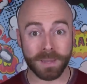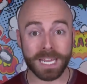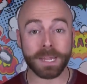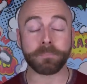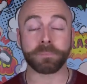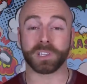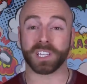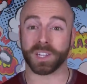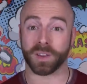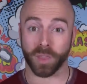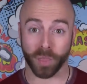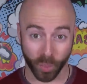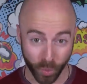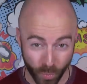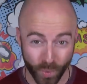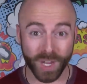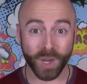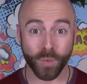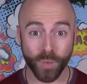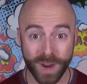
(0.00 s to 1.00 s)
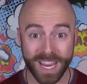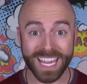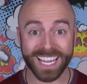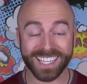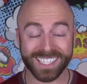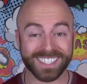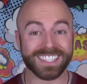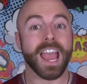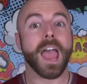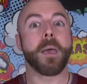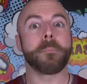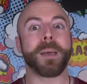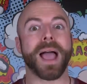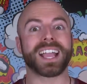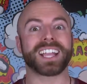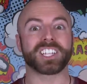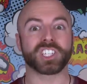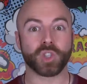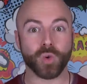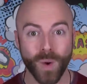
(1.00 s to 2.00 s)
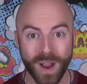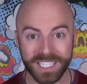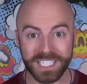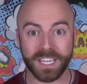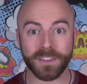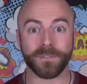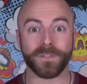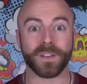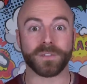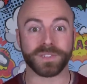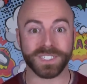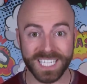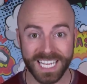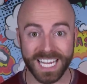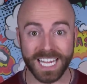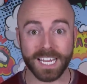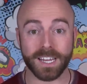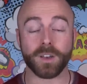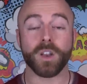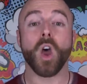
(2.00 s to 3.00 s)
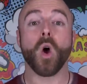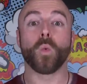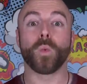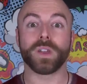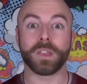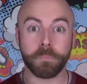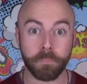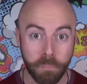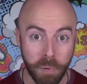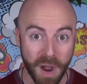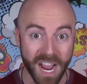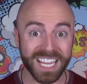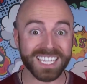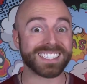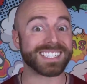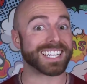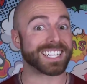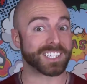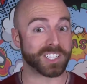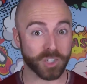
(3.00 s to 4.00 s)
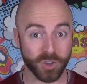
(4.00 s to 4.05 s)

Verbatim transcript: people in three weeks back in twenty fifteen with bites and